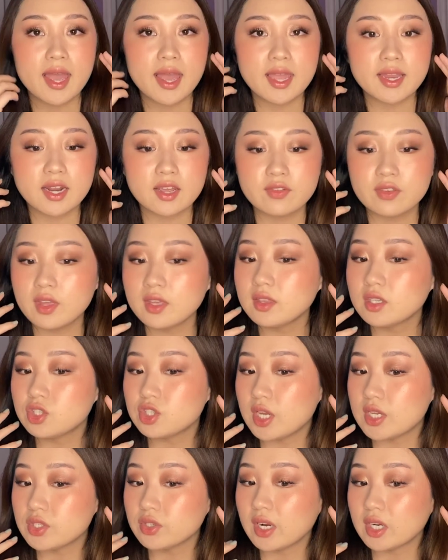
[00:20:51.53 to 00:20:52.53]
And I feel like the
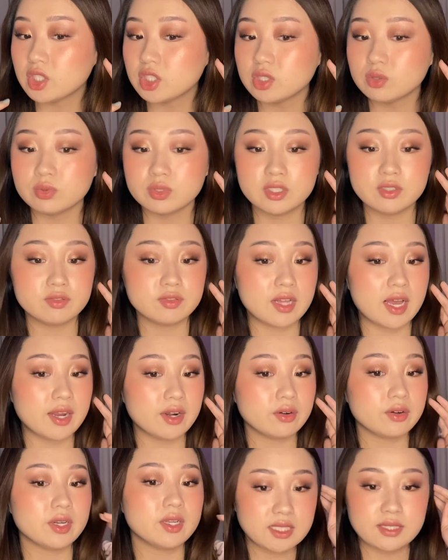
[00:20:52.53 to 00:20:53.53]
shades are actually really
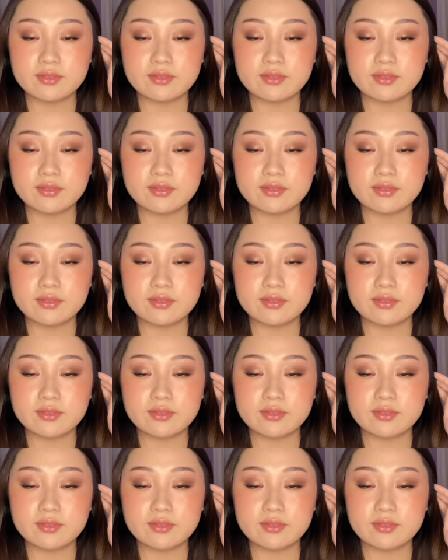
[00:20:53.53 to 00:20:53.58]
flattering,